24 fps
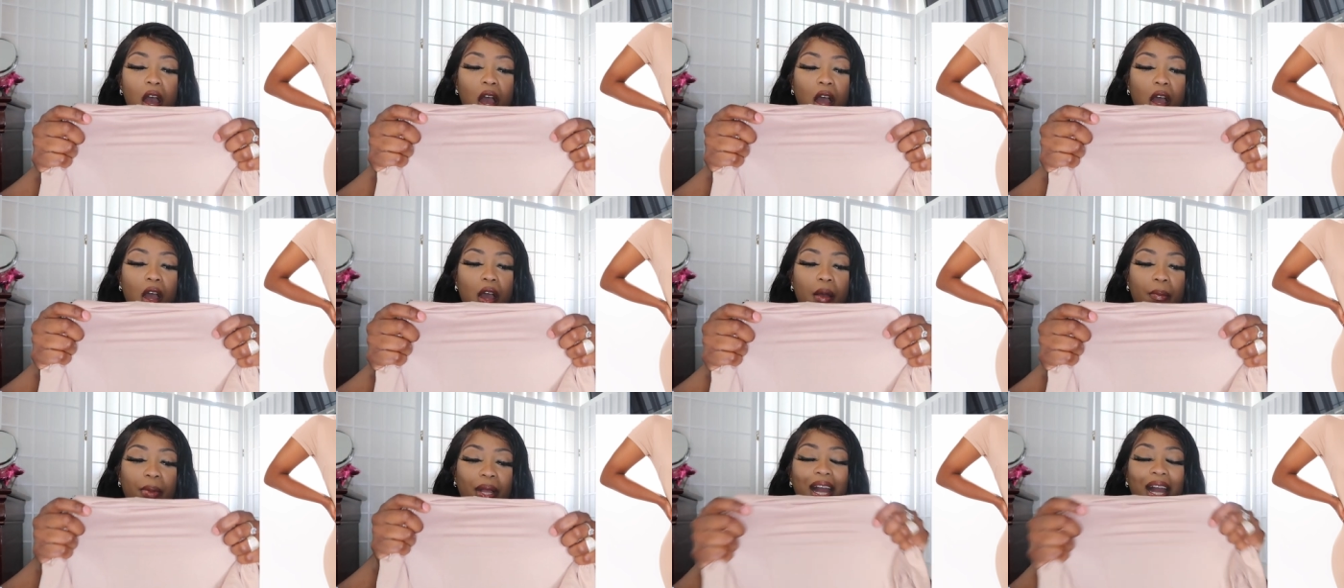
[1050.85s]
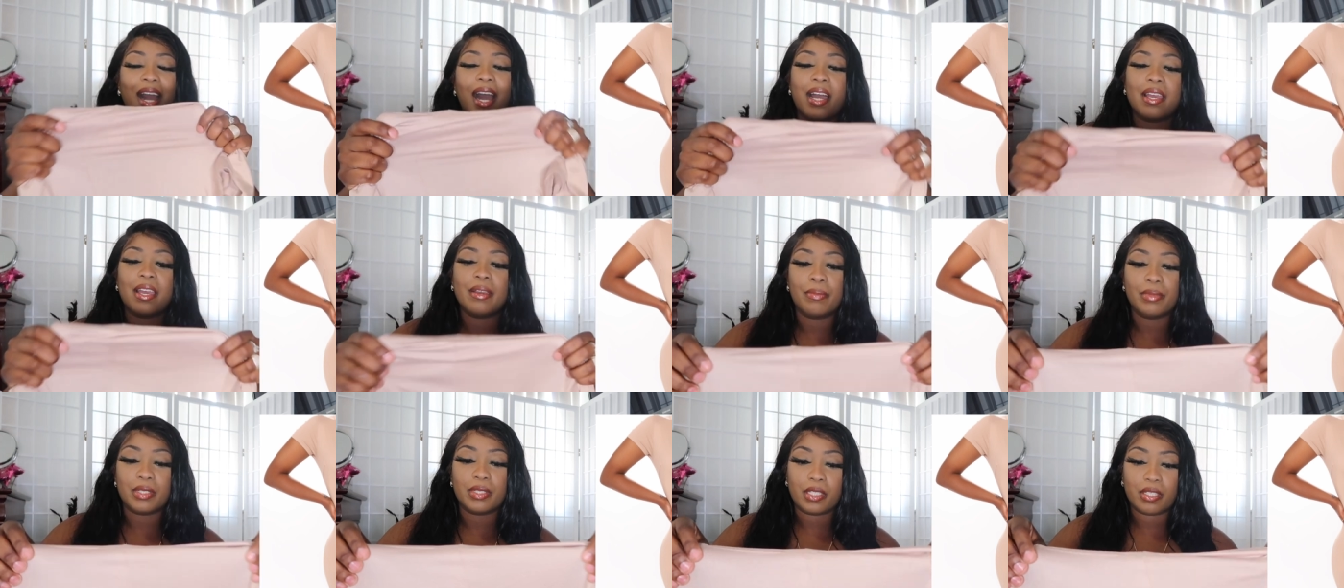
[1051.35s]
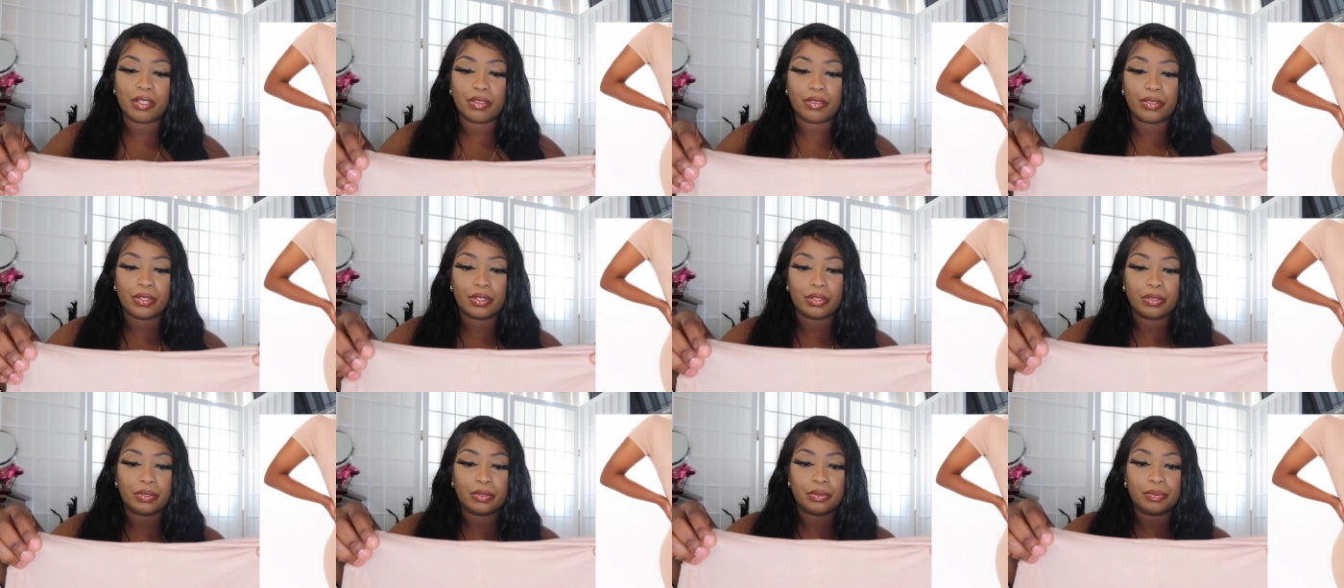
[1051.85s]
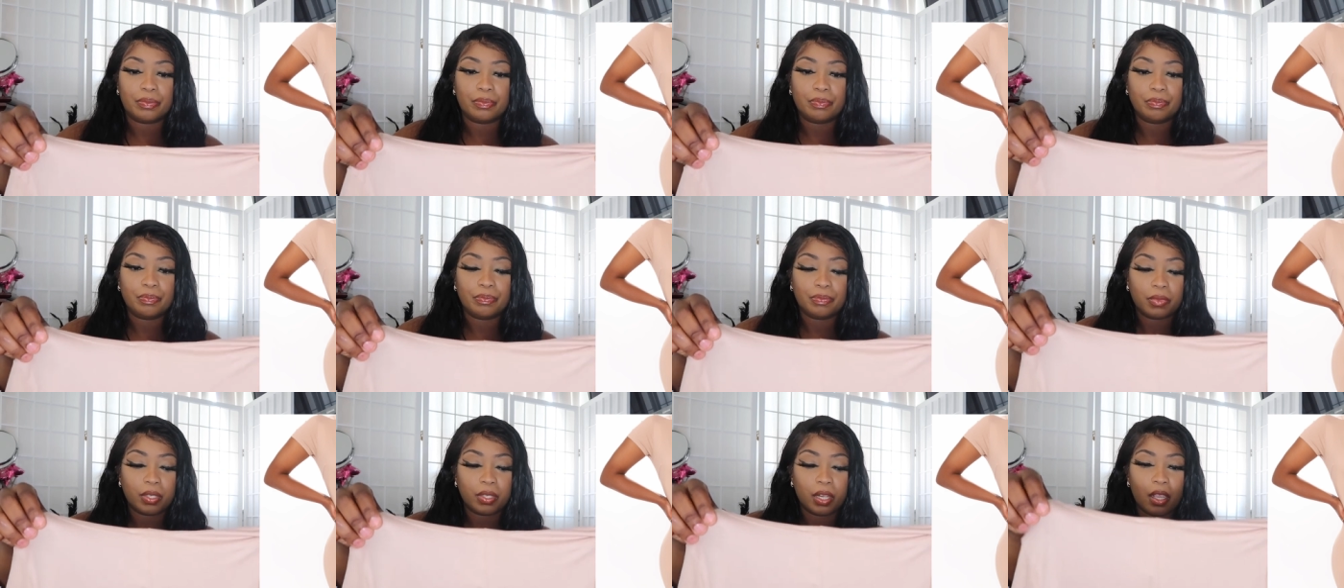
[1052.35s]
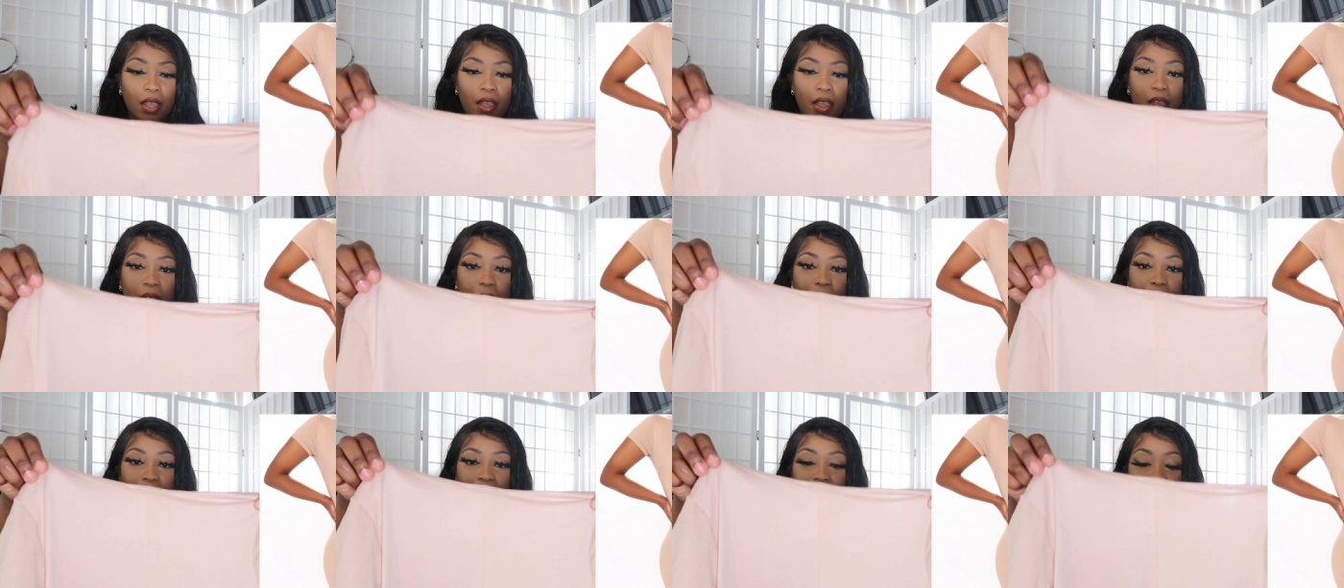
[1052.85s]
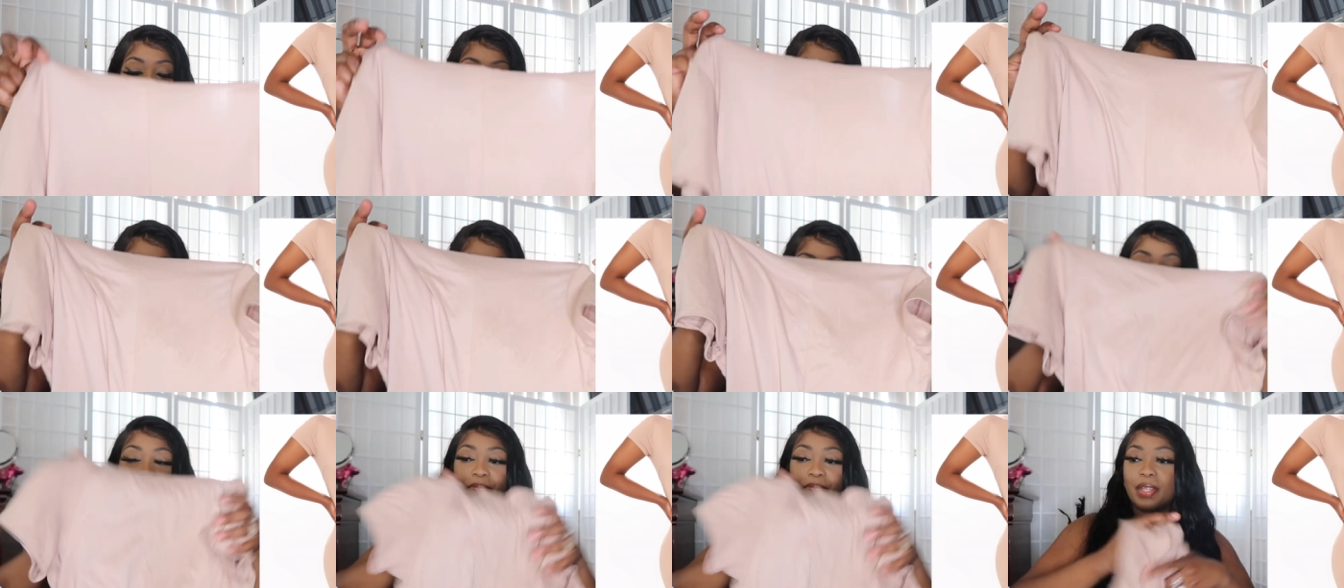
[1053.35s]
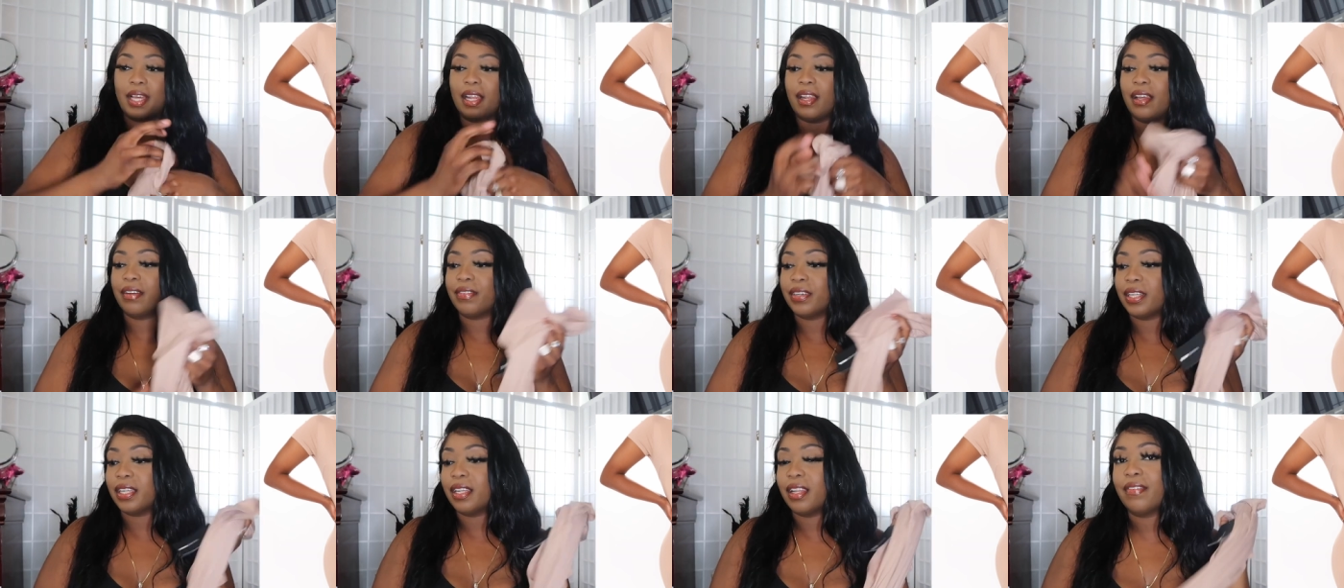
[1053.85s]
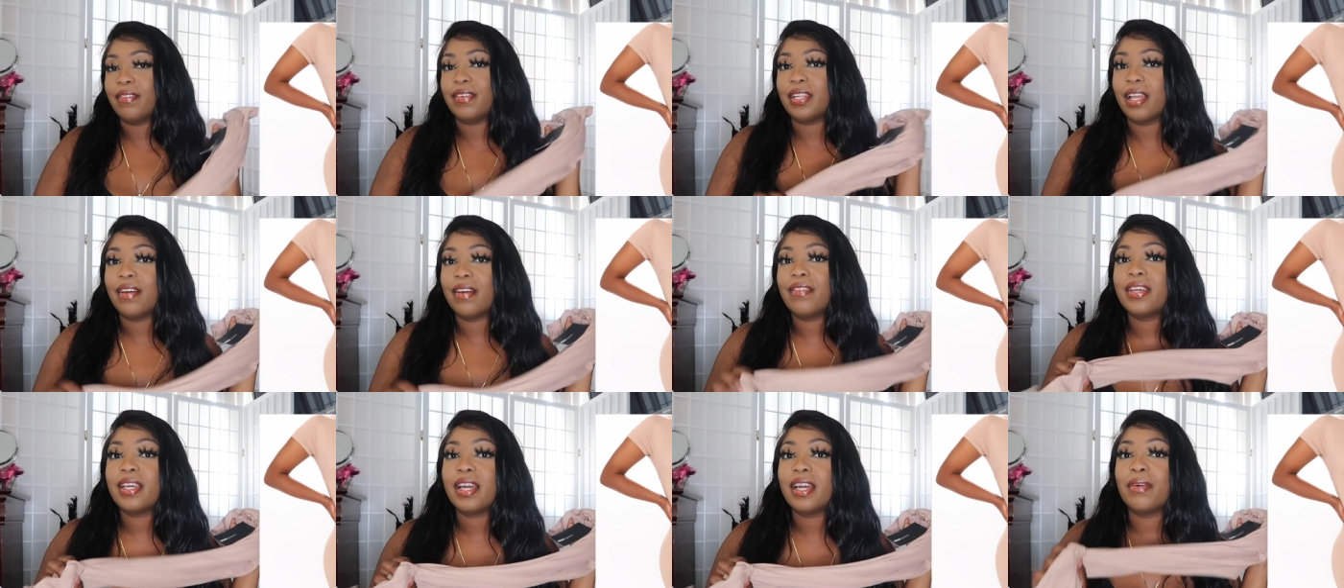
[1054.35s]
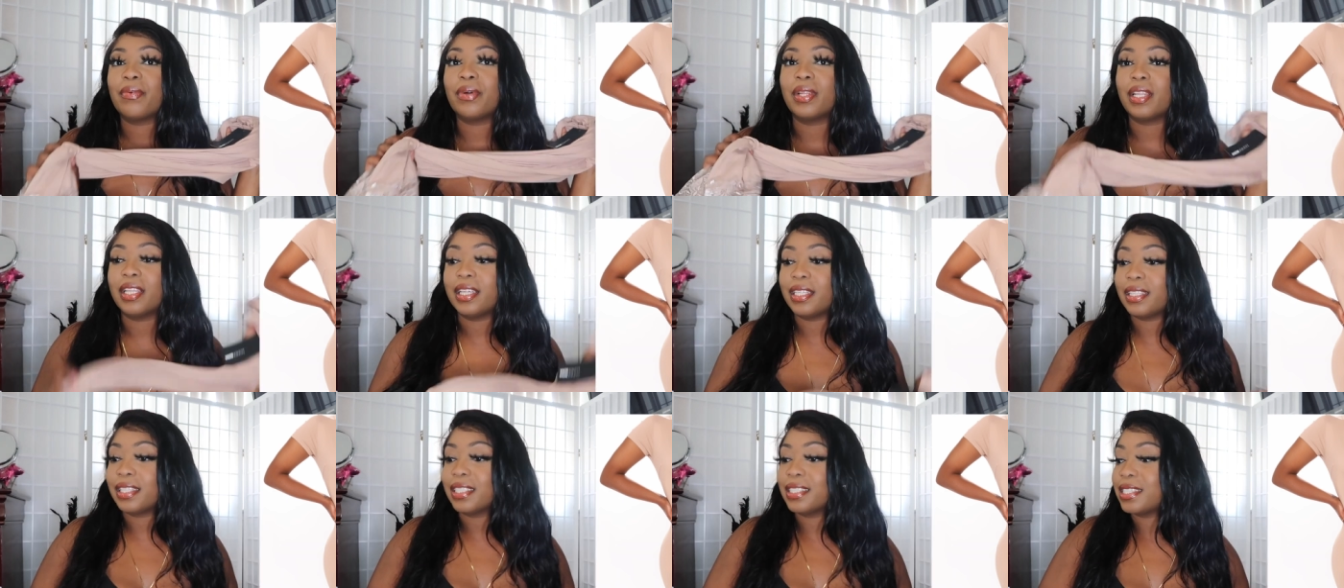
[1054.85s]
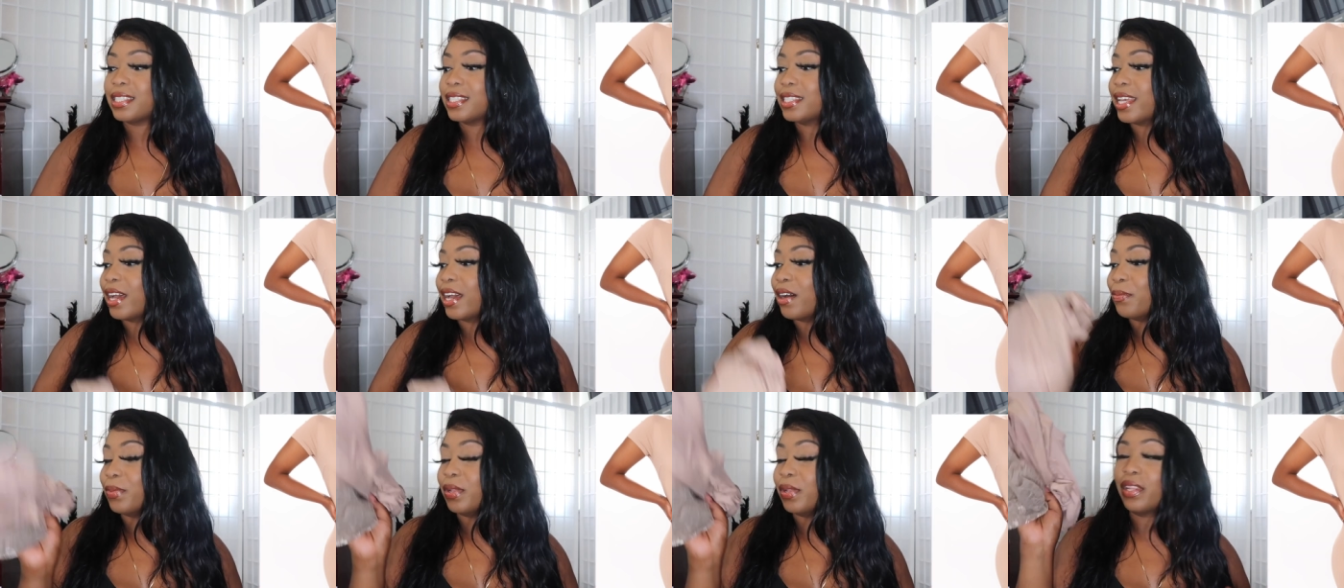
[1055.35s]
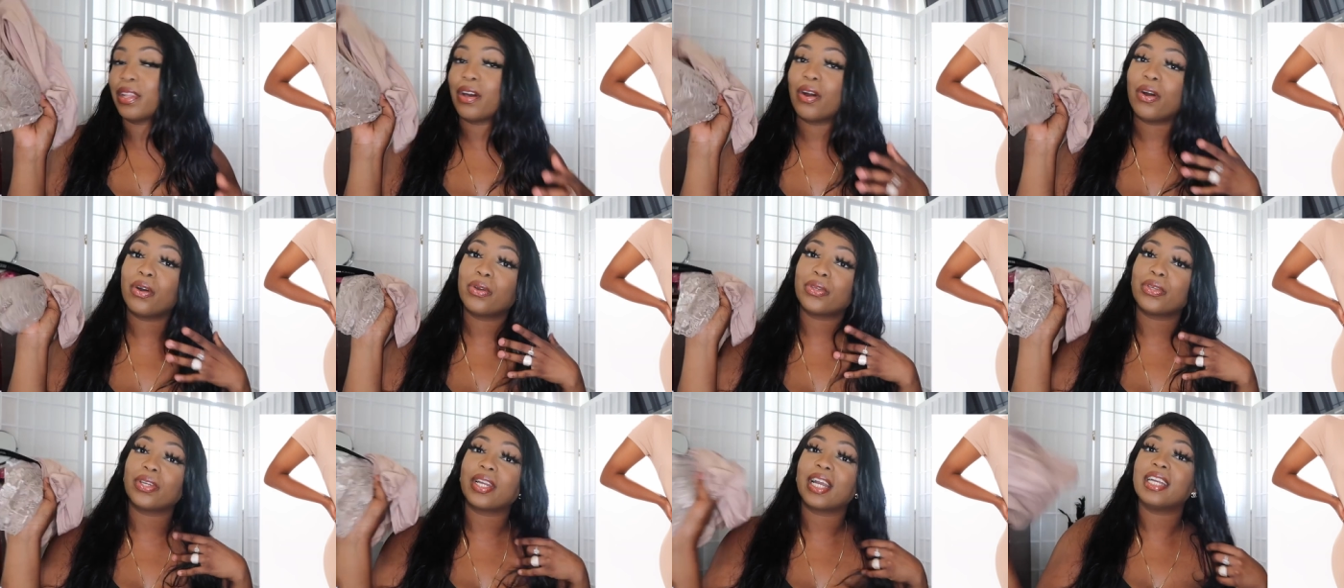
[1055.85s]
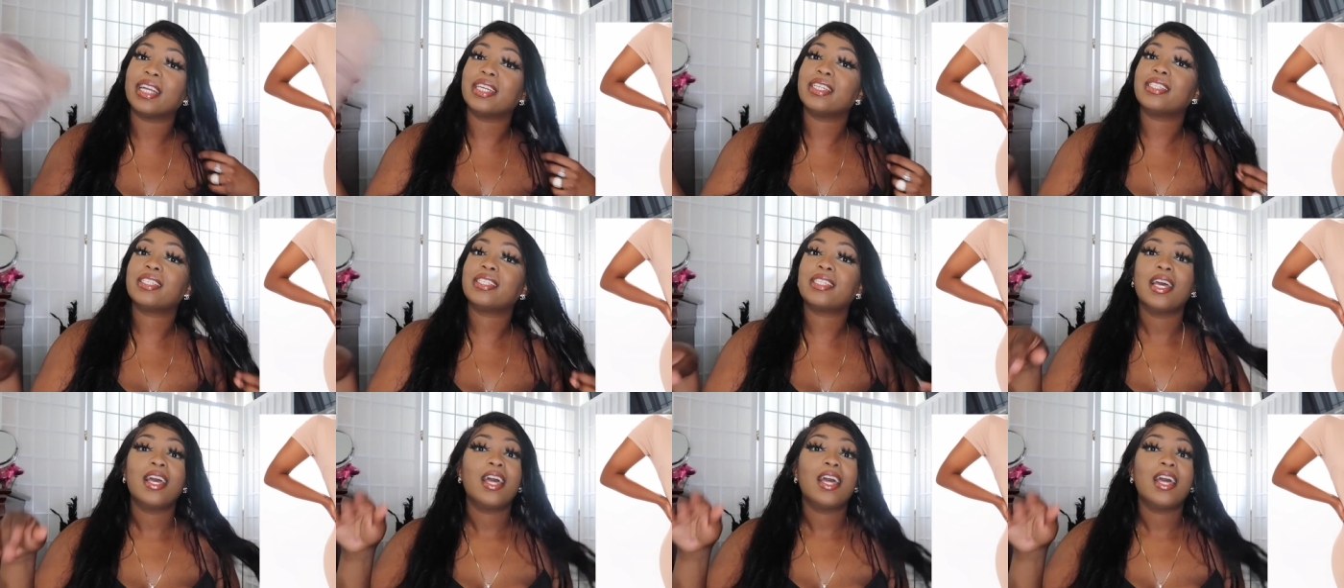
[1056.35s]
um, cotton material but i love it i love it love it love it i will link this down below you guys